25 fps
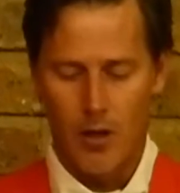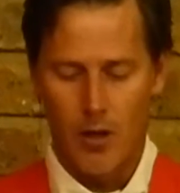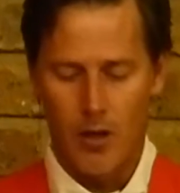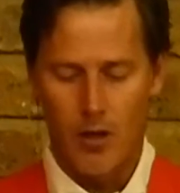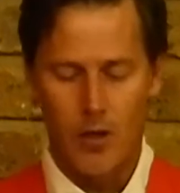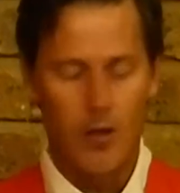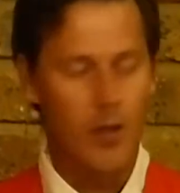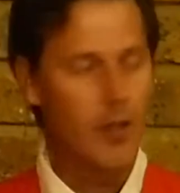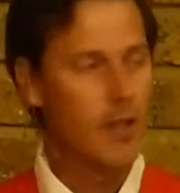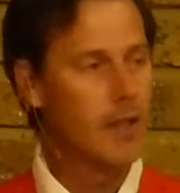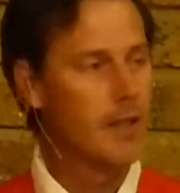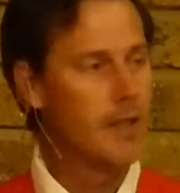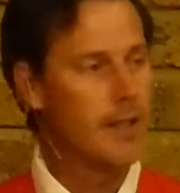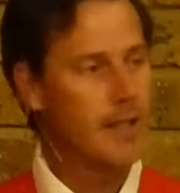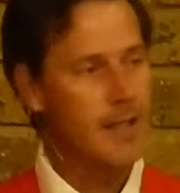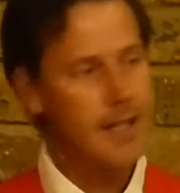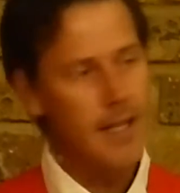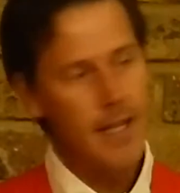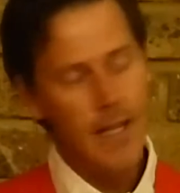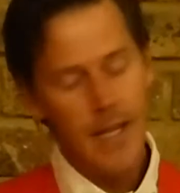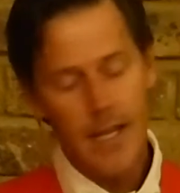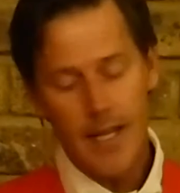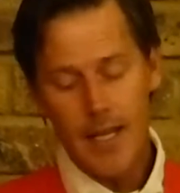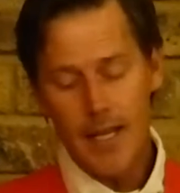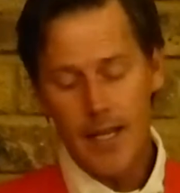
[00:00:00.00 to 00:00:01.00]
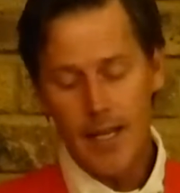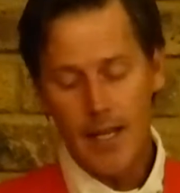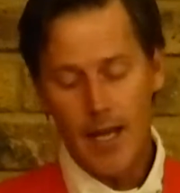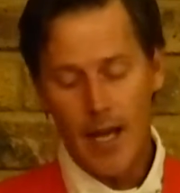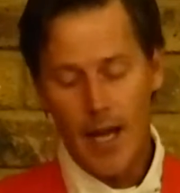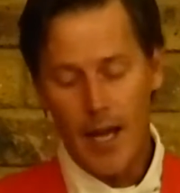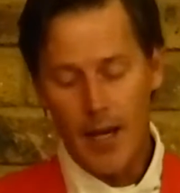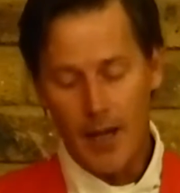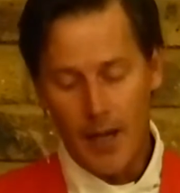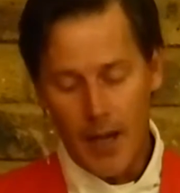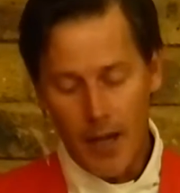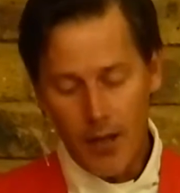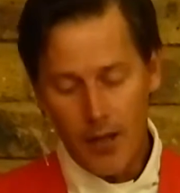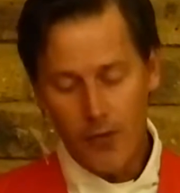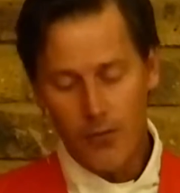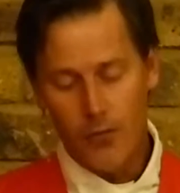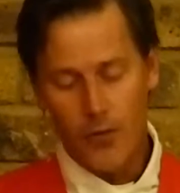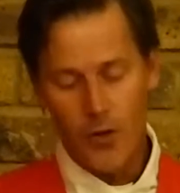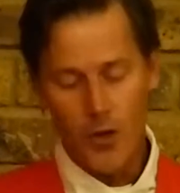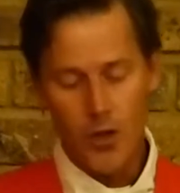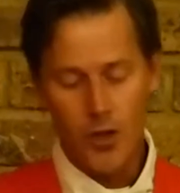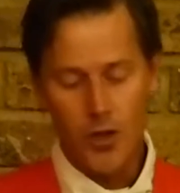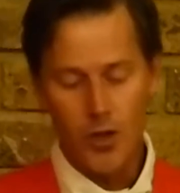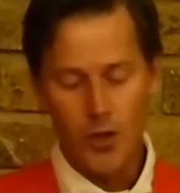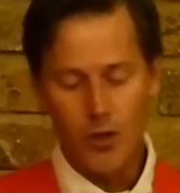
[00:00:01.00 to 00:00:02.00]
You can see another
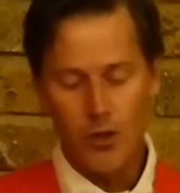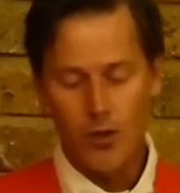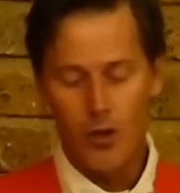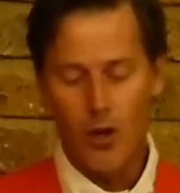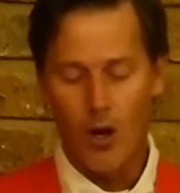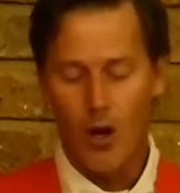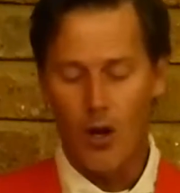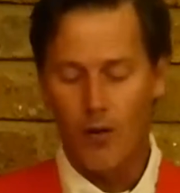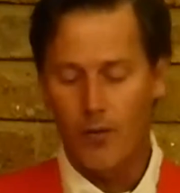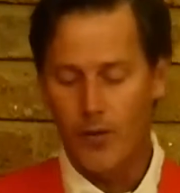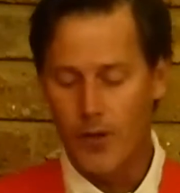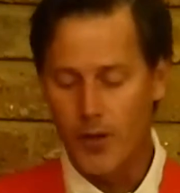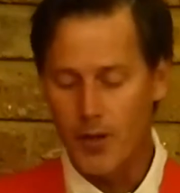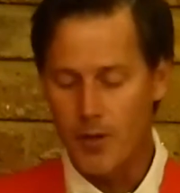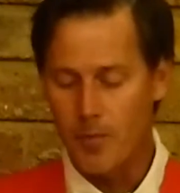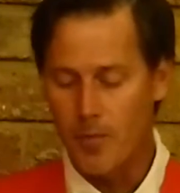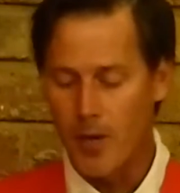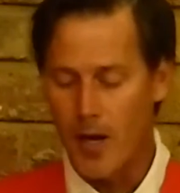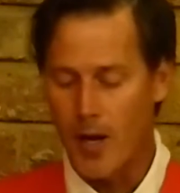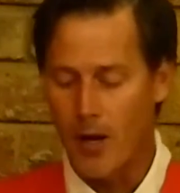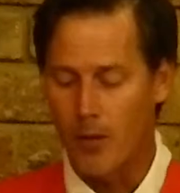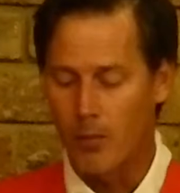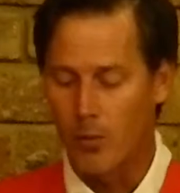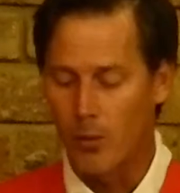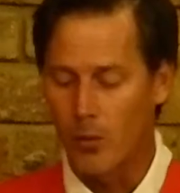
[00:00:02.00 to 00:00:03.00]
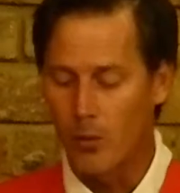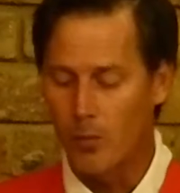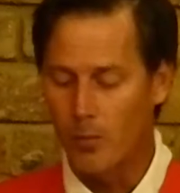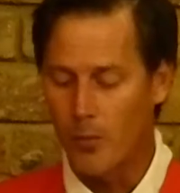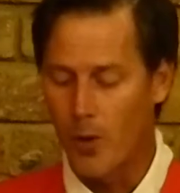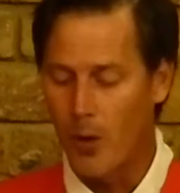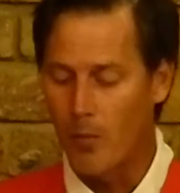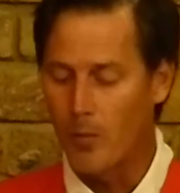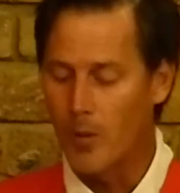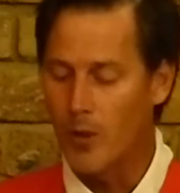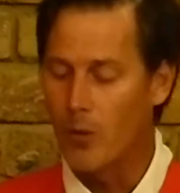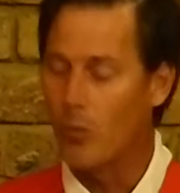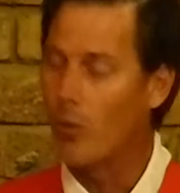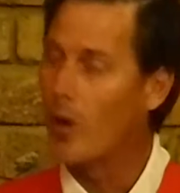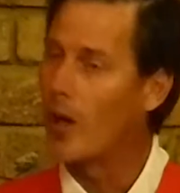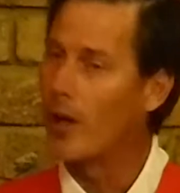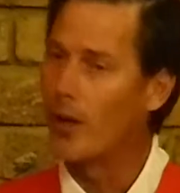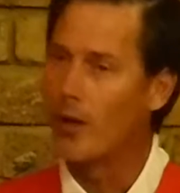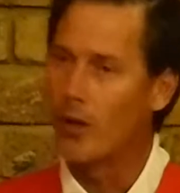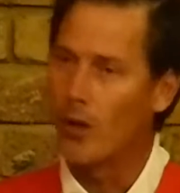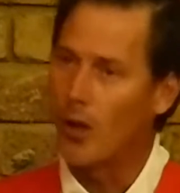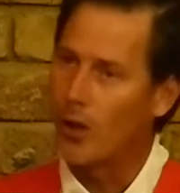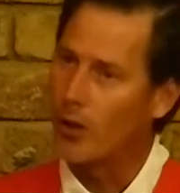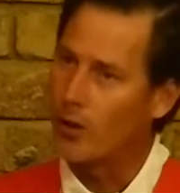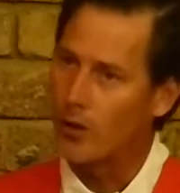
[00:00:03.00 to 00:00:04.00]
version of this parable, probably one a
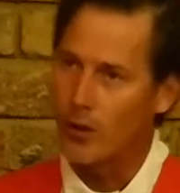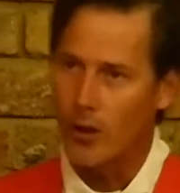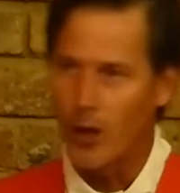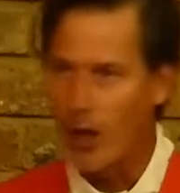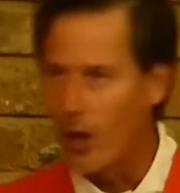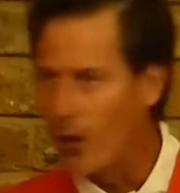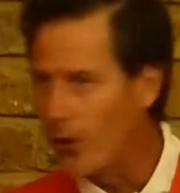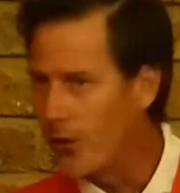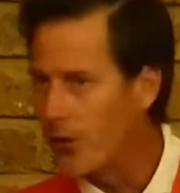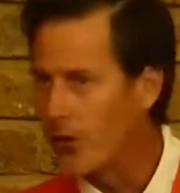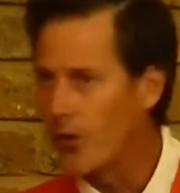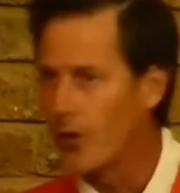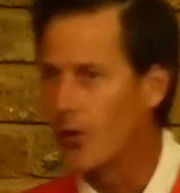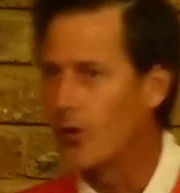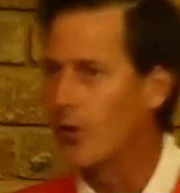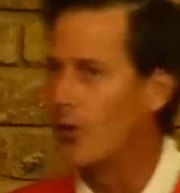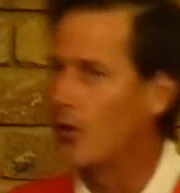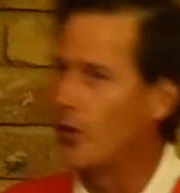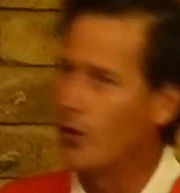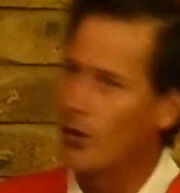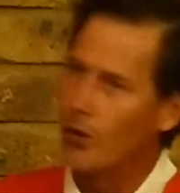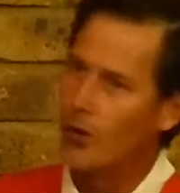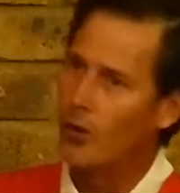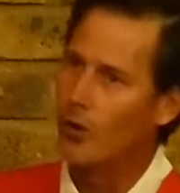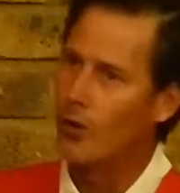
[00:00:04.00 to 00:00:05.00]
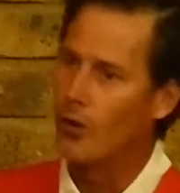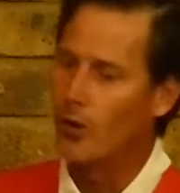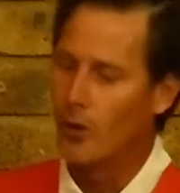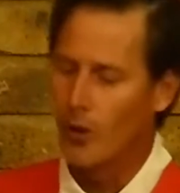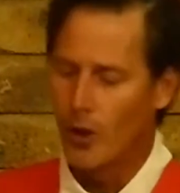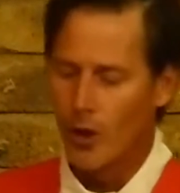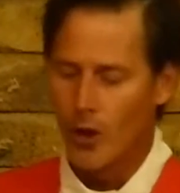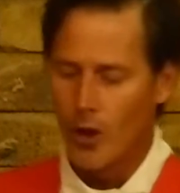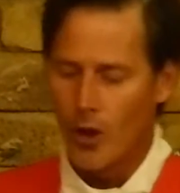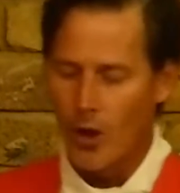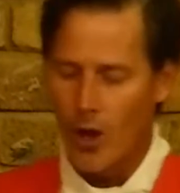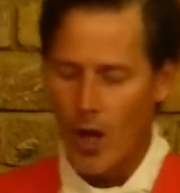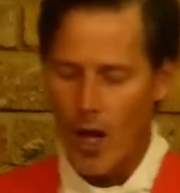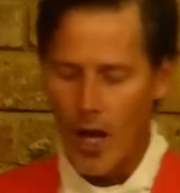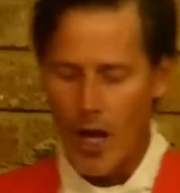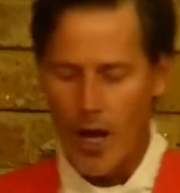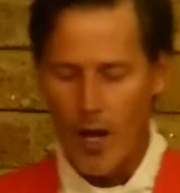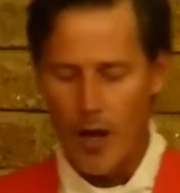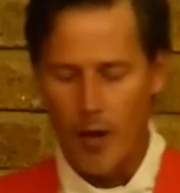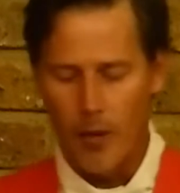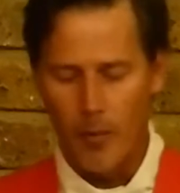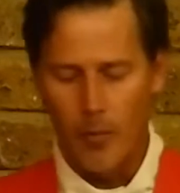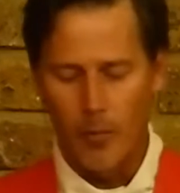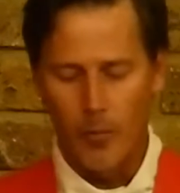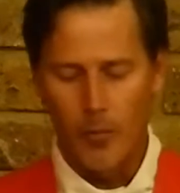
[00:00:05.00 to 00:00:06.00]
lot closer to
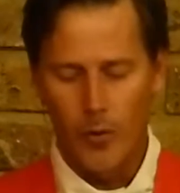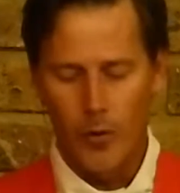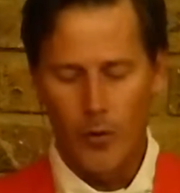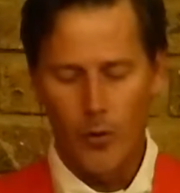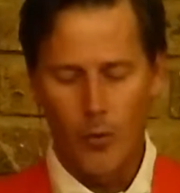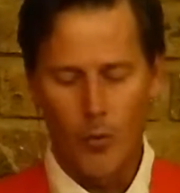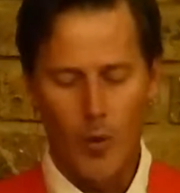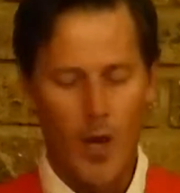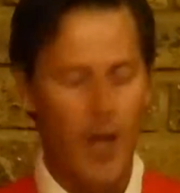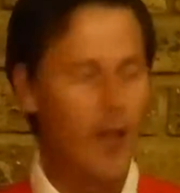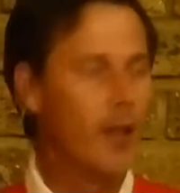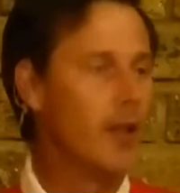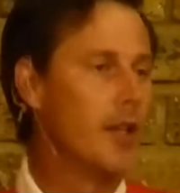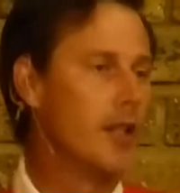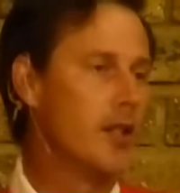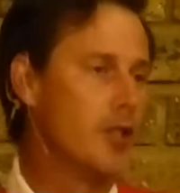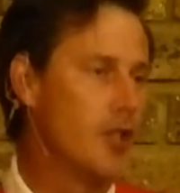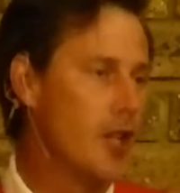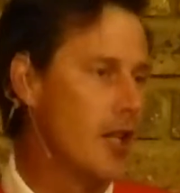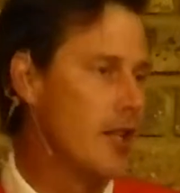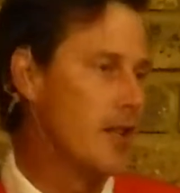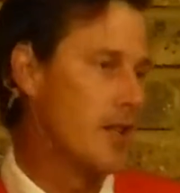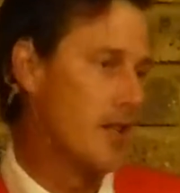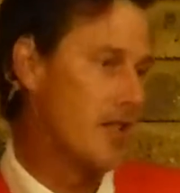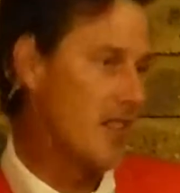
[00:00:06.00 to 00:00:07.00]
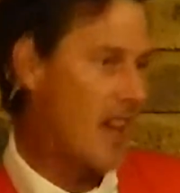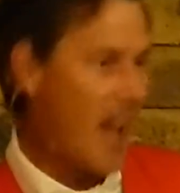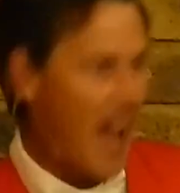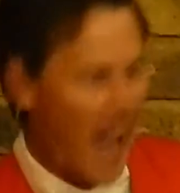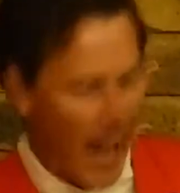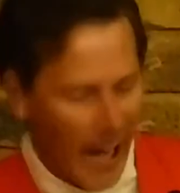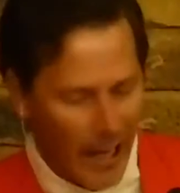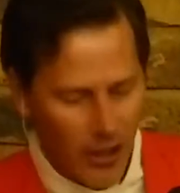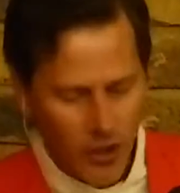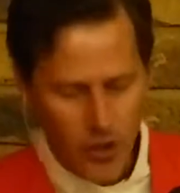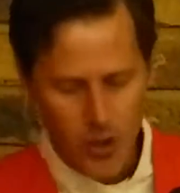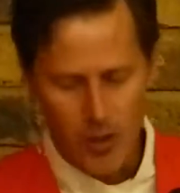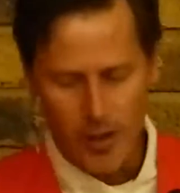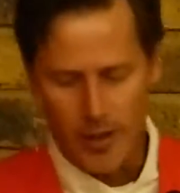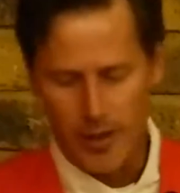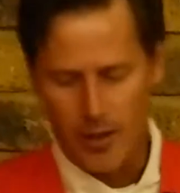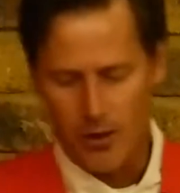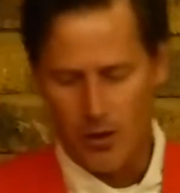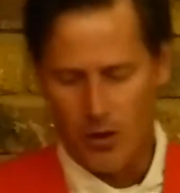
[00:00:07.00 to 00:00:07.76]
the one that Jesus actually